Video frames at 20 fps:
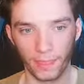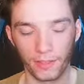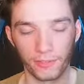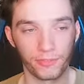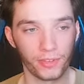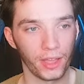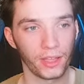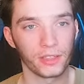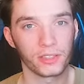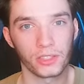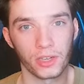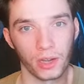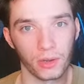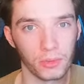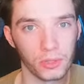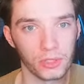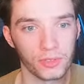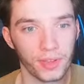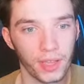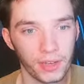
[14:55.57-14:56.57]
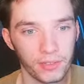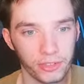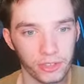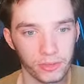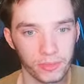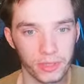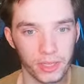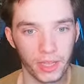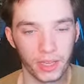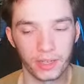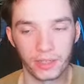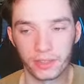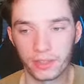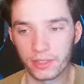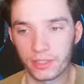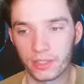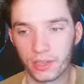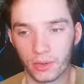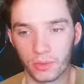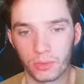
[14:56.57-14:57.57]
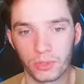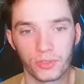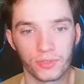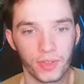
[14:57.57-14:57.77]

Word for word: fan, Star Wars fan films. And in the Star Wars